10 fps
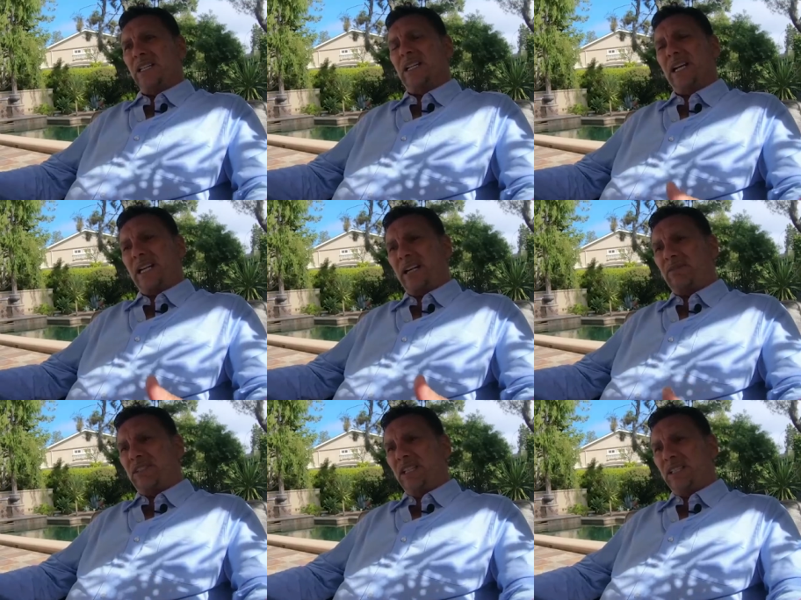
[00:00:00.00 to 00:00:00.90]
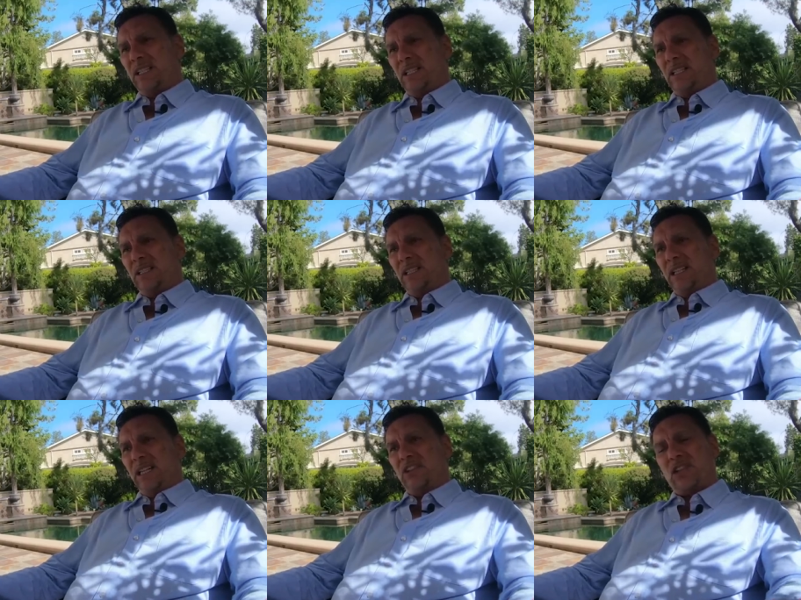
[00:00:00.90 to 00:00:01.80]
You got to have dignity.
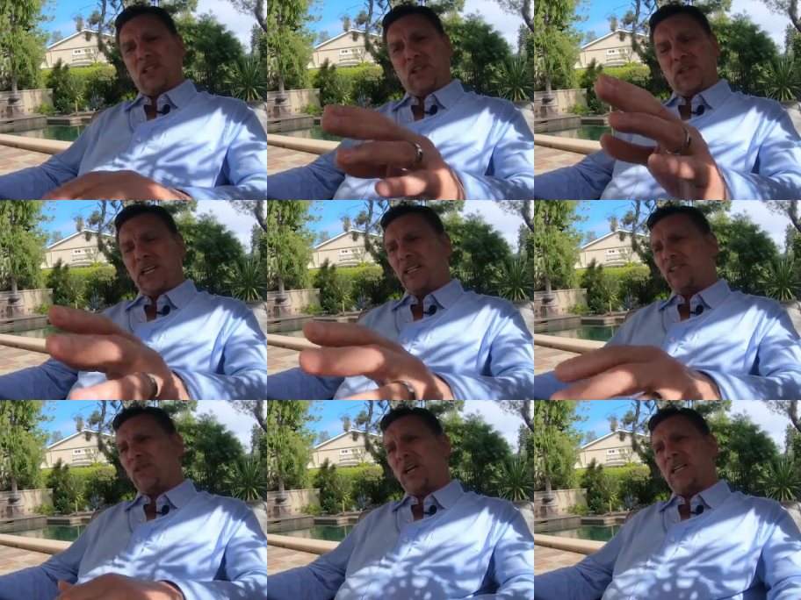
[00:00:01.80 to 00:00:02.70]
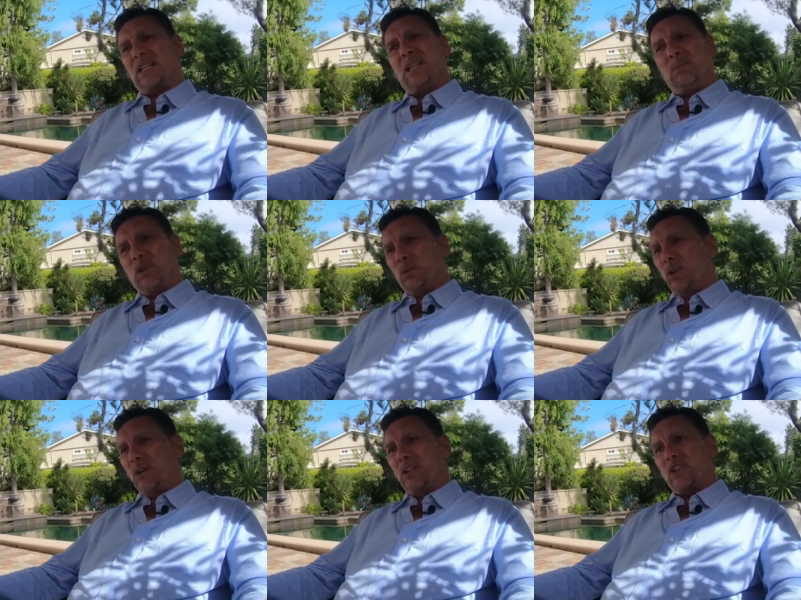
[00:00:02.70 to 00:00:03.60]
He said, learn how to try to keep your
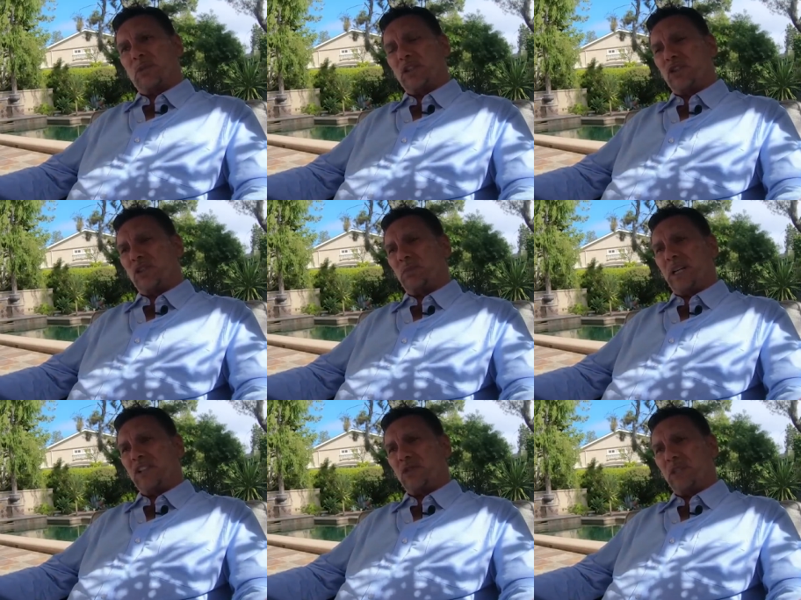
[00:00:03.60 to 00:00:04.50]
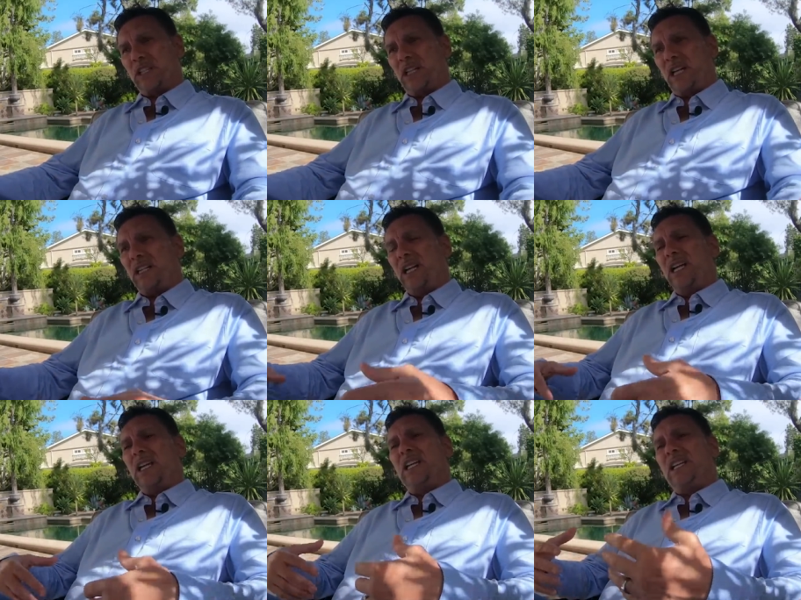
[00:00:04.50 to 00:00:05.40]
word as much as you possibly can.
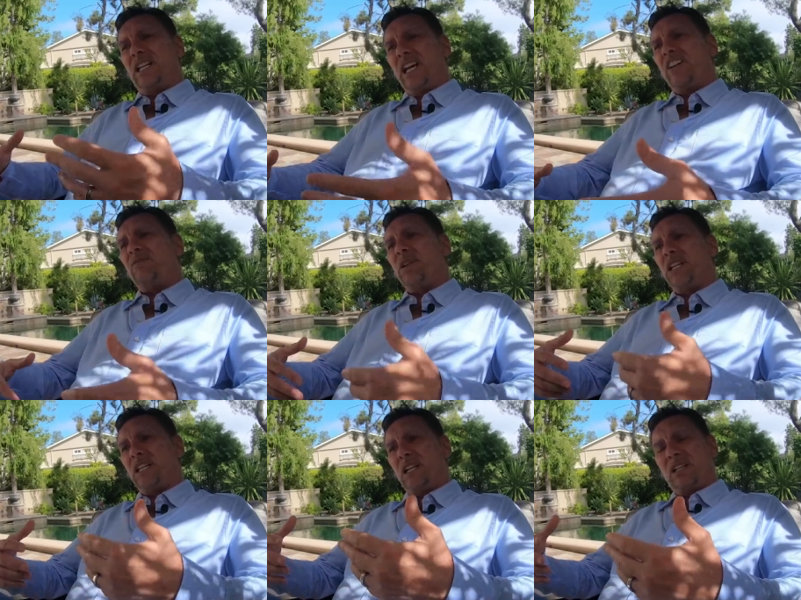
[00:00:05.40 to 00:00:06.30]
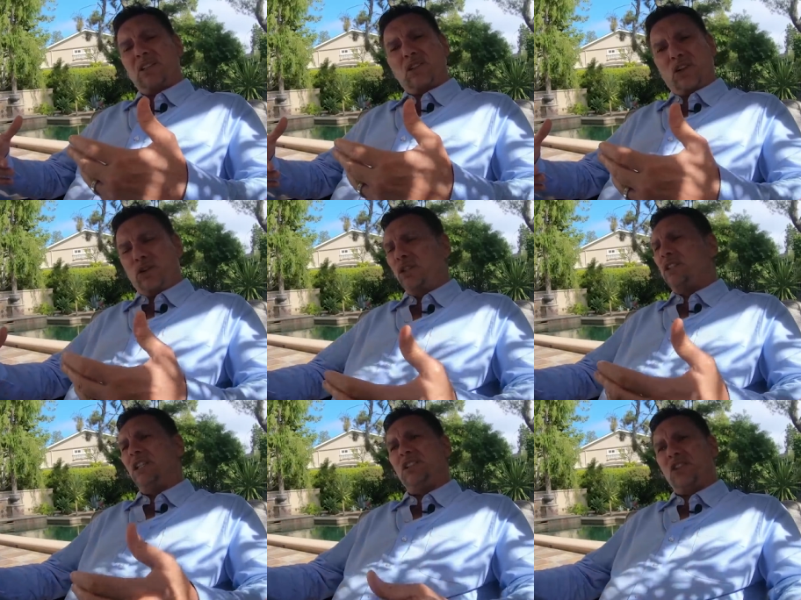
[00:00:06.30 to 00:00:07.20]
He gave me good
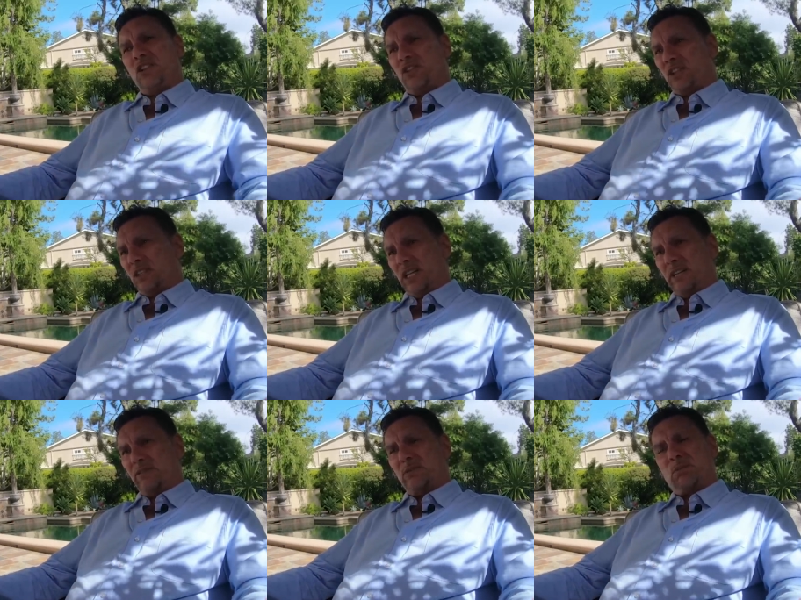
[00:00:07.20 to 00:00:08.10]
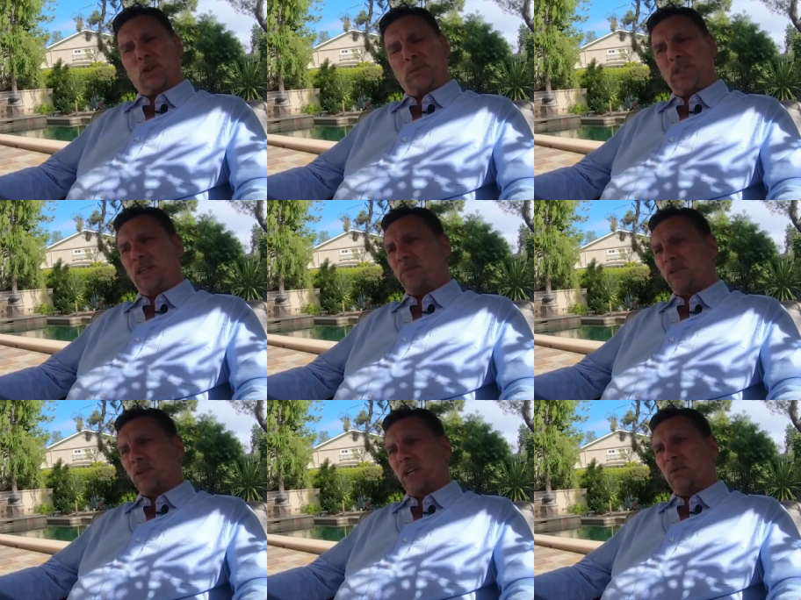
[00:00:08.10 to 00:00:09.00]
teachings in life, brought me up the
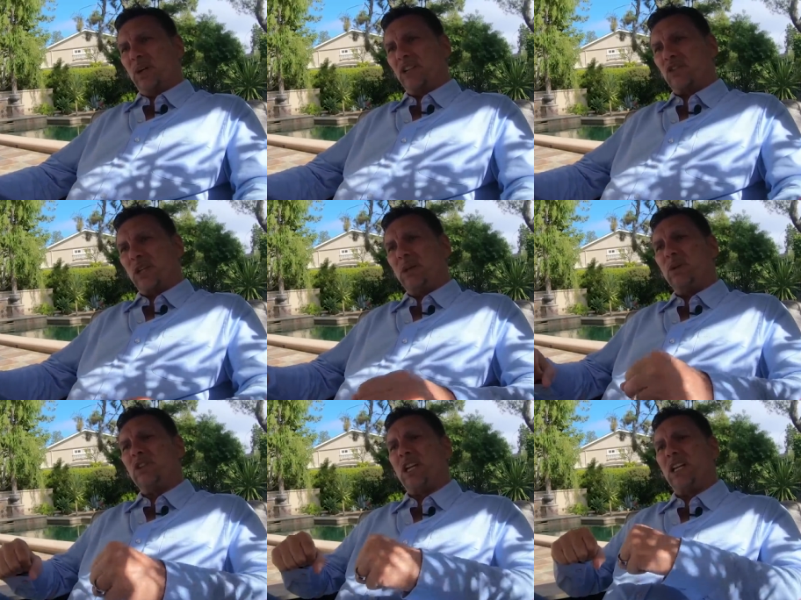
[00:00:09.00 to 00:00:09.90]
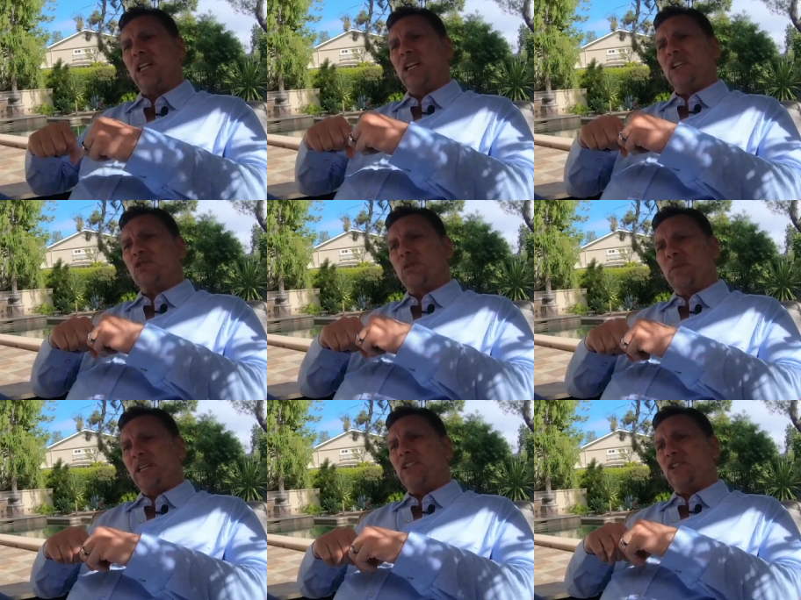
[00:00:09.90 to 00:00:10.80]
right way. So he was a
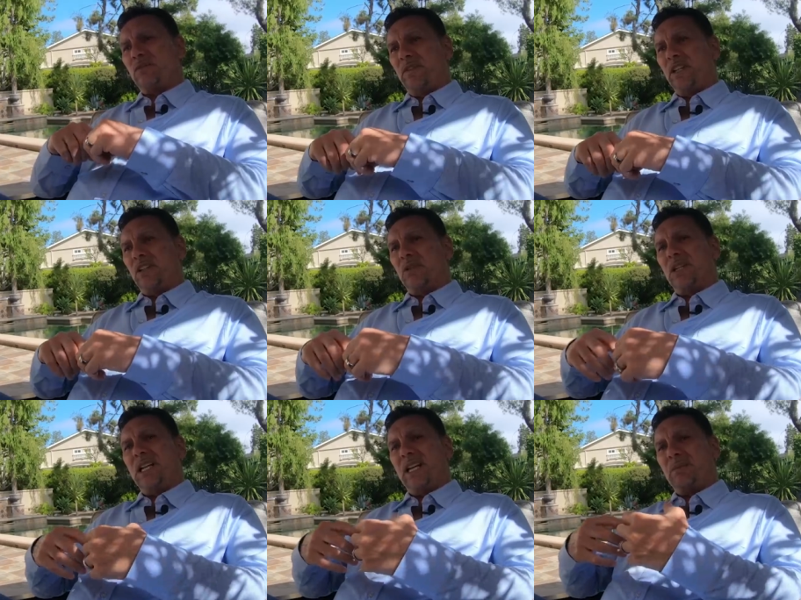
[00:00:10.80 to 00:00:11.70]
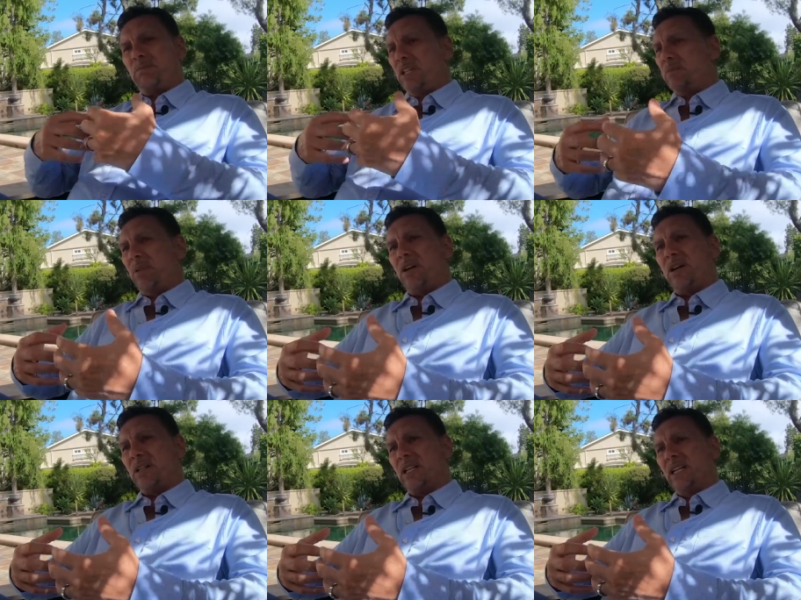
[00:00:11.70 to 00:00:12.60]
tremendous figure, and he had a big part